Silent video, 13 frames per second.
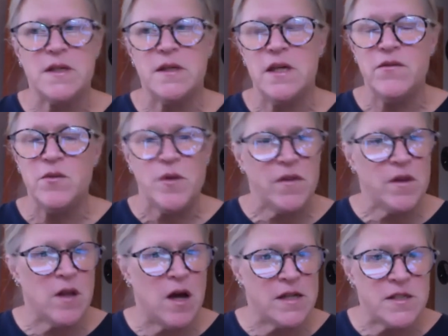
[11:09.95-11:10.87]
even with the
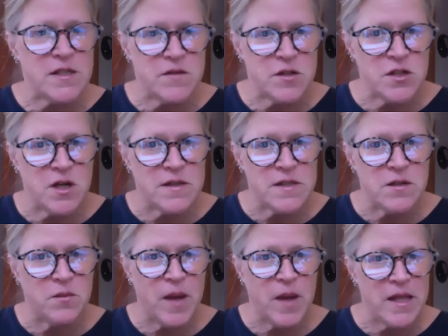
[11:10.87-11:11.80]
loss of the
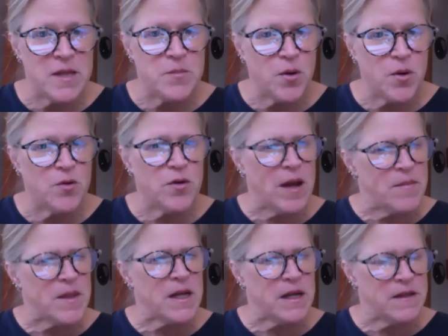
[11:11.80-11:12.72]
Johnson O'Malley
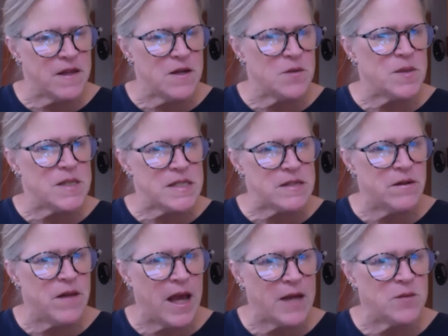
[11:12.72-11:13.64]
program that I think we still
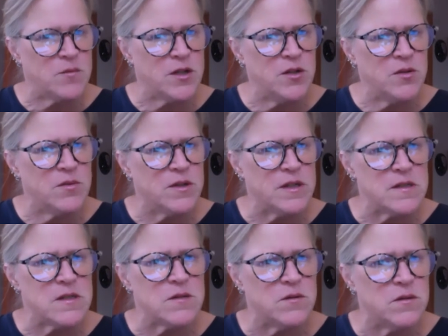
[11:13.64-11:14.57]
had when you were in
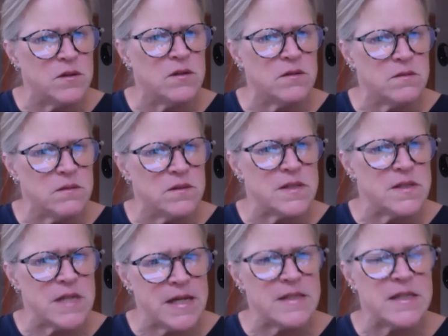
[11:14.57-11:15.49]
school,
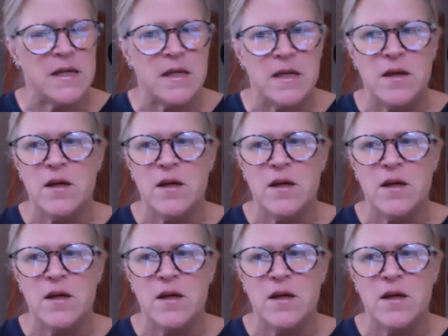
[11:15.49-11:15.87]
Stacey,